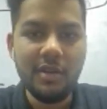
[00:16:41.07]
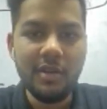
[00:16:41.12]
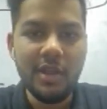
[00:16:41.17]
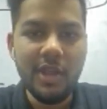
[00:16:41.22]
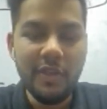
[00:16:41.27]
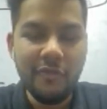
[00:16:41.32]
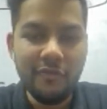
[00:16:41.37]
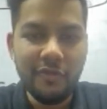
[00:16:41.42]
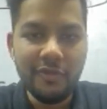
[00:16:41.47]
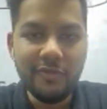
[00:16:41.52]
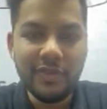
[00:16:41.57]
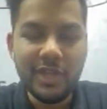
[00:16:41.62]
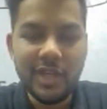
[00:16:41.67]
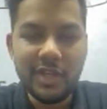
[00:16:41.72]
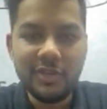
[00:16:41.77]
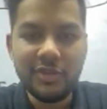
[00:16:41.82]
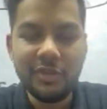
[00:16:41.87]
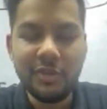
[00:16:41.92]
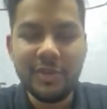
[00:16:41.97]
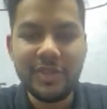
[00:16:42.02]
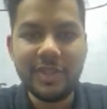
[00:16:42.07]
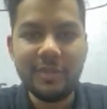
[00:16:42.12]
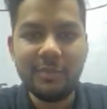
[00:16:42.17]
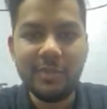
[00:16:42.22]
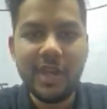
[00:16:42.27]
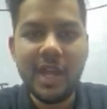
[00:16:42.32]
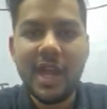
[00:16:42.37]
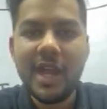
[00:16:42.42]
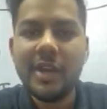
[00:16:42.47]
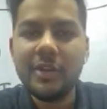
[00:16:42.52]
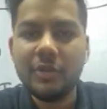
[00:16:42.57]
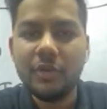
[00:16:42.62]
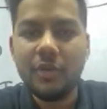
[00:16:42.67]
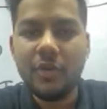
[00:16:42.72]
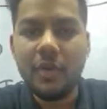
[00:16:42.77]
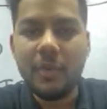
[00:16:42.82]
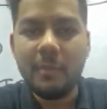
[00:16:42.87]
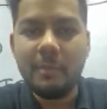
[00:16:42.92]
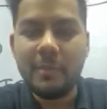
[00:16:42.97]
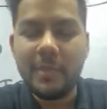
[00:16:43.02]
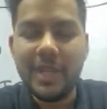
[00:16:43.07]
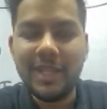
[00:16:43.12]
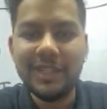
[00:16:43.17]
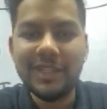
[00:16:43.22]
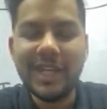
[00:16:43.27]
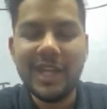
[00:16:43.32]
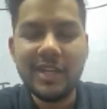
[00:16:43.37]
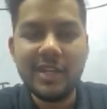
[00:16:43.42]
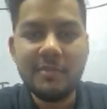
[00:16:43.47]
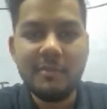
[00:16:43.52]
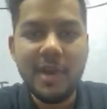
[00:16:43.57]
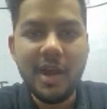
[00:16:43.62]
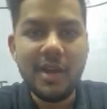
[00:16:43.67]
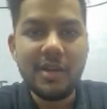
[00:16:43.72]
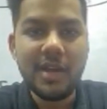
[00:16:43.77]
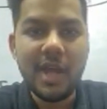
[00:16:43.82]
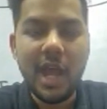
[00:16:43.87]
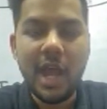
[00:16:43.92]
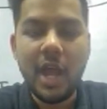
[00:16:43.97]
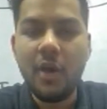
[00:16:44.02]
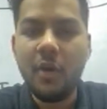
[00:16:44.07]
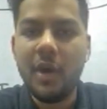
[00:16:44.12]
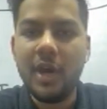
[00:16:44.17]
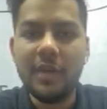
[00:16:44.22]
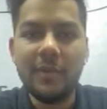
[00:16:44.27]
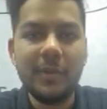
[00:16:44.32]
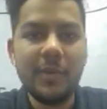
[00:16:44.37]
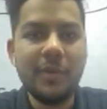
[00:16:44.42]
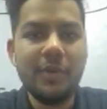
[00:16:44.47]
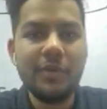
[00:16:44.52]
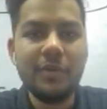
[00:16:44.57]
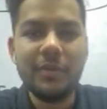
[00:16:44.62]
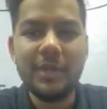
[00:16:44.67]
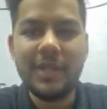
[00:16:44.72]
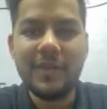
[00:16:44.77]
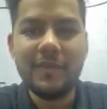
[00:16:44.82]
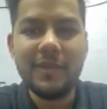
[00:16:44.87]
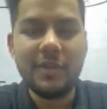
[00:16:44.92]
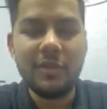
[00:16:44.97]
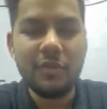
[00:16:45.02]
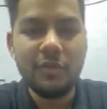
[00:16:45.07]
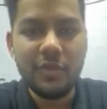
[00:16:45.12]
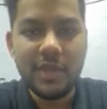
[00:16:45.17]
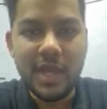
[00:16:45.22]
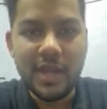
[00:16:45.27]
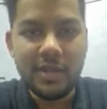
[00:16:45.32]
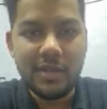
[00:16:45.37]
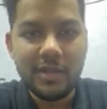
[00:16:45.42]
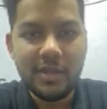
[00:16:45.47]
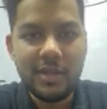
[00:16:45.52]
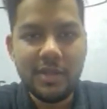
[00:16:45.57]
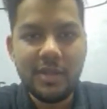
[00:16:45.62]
If there is no supply to meet that demand, how are we going to even do that?